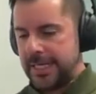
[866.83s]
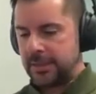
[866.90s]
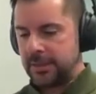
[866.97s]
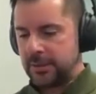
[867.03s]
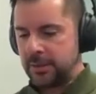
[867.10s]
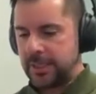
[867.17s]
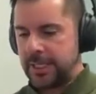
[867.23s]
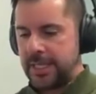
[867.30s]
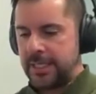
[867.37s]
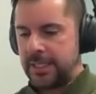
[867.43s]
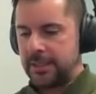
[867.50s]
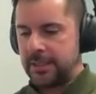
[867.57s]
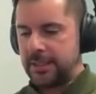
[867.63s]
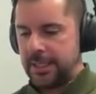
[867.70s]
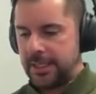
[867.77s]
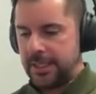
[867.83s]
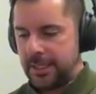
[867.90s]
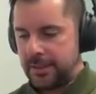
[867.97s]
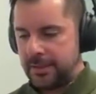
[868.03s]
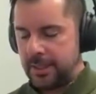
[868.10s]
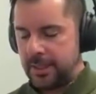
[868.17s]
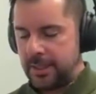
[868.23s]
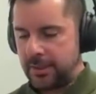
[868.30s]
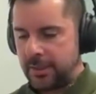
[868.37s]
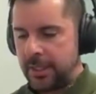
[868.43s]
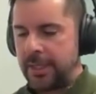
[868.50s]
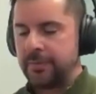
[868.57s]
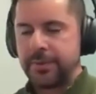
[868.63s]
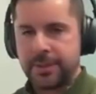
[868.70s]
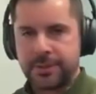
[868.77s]
they can look at it and
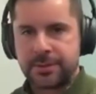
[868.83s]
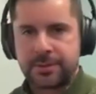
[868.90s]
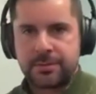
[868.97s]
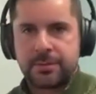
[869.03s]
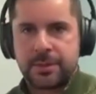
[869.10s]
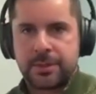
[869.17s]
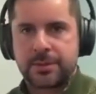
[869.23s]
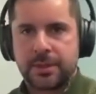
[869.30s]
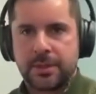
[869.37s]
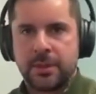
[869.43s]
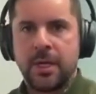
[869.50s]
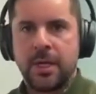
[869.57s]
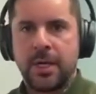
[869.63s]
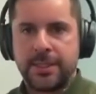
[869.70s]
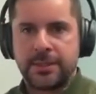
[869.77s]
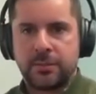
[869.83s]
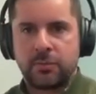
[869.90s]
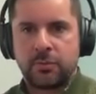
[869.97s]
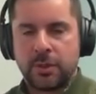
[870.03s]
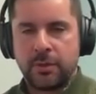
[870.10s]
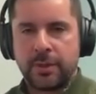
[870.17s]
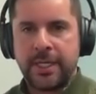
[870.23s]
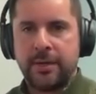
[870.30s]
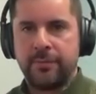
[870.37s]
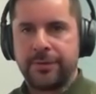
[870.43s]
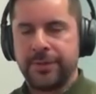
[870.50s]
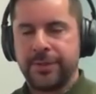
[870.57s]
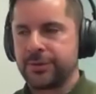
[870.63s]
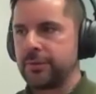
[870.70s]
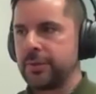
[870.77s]
okay, this aligns, and we're okay
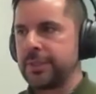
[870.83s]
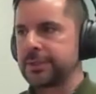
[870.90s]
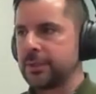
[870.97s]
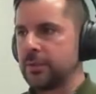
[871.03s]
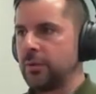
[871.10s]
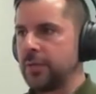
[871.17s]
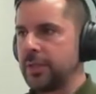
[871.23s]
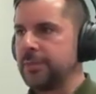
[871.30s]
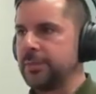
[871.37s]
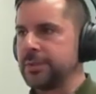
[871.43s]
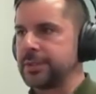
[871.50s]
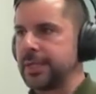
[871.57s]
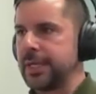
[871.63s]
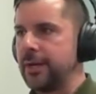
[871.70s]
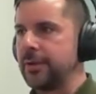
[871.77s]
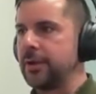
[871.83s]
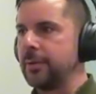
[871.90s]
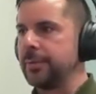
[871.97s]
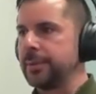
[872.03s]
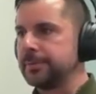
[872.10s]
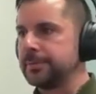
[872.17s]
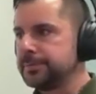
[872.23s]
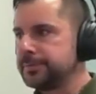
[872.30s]
with this risk, and we'll keep this account